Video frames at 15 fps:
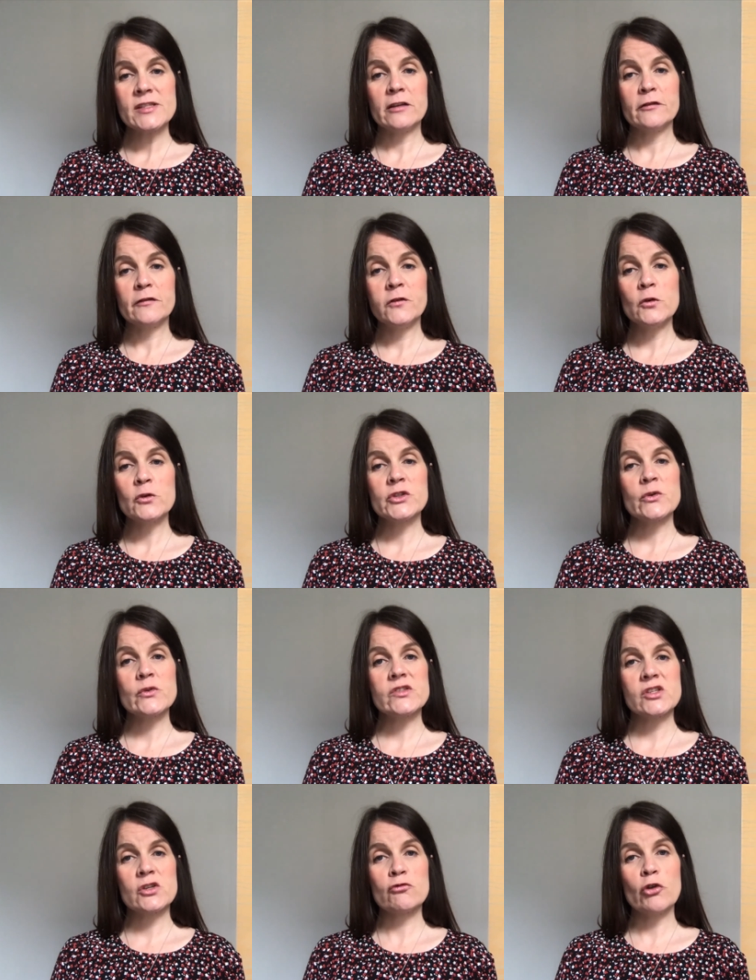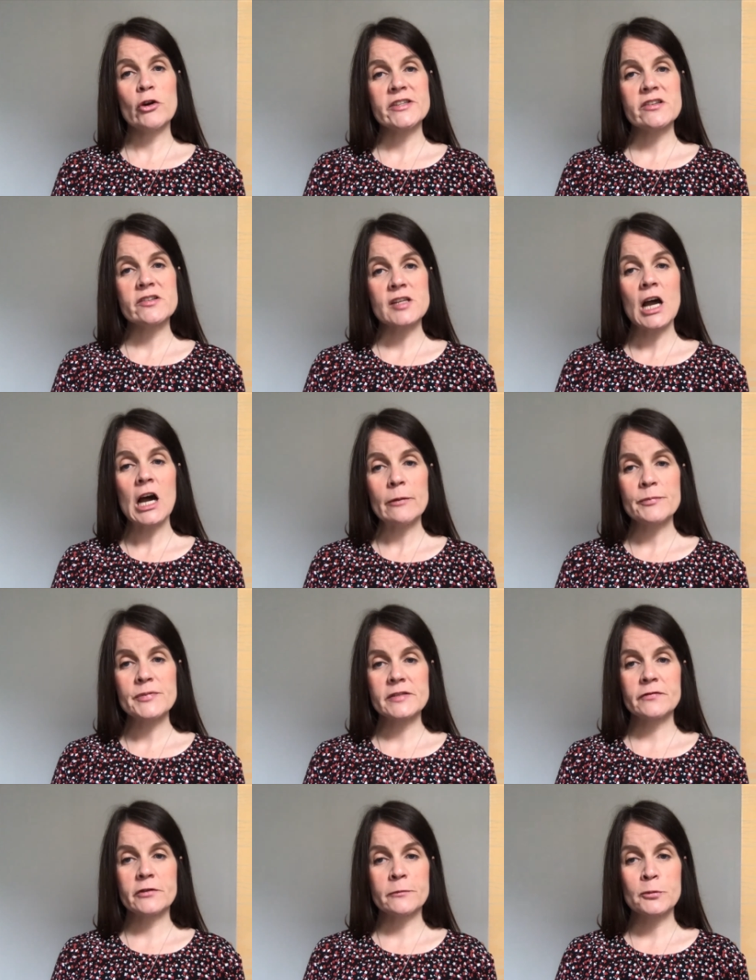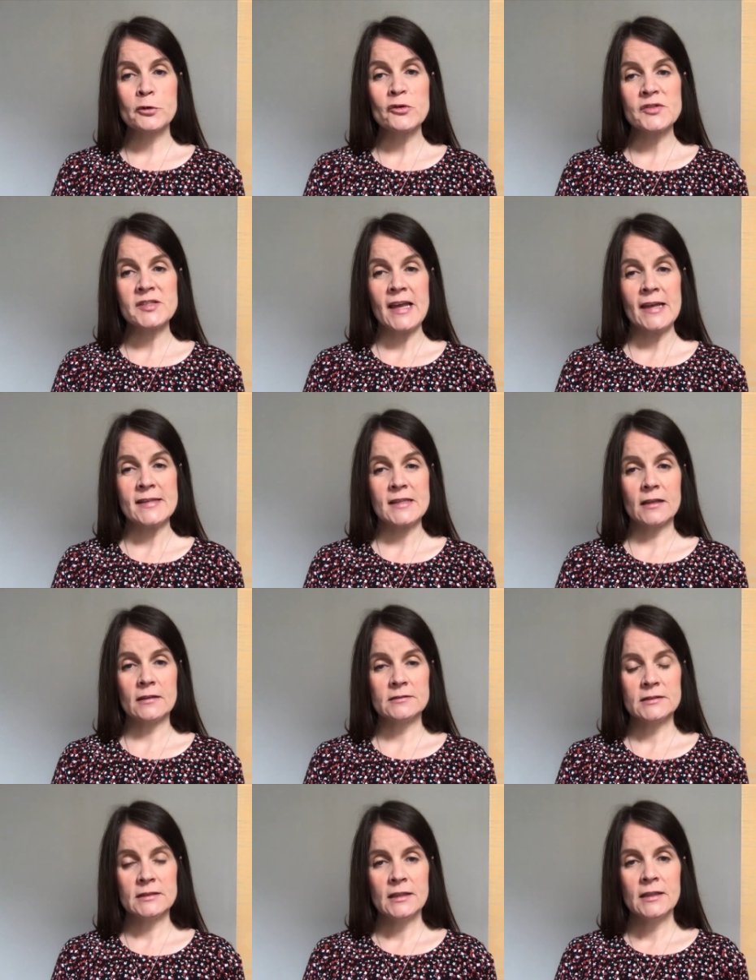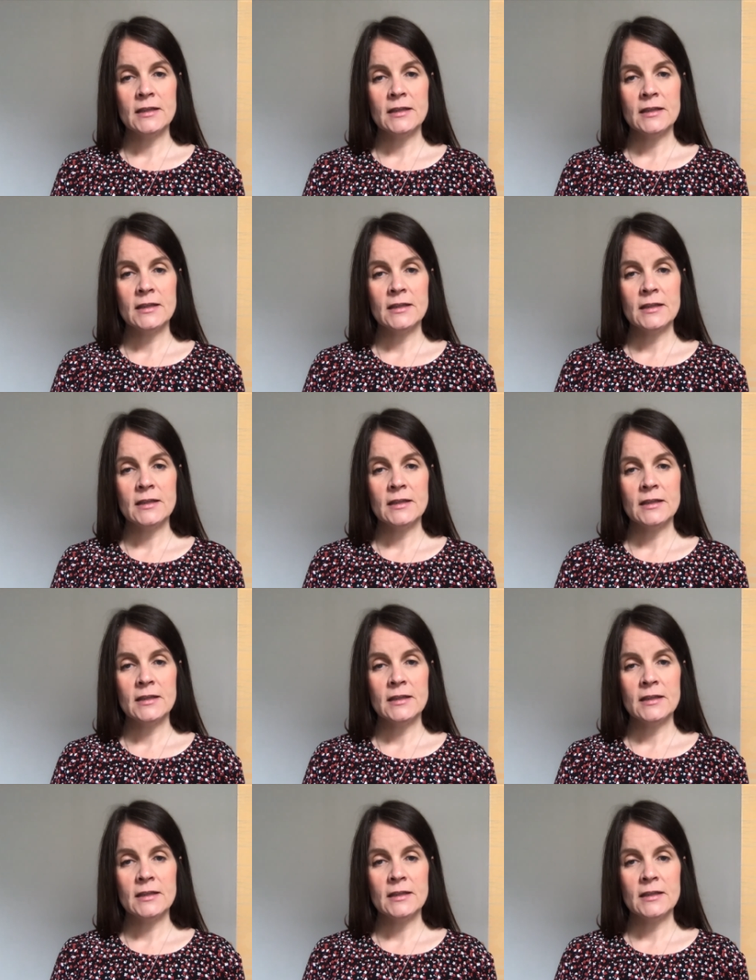and photos to Reuters hubs for processing.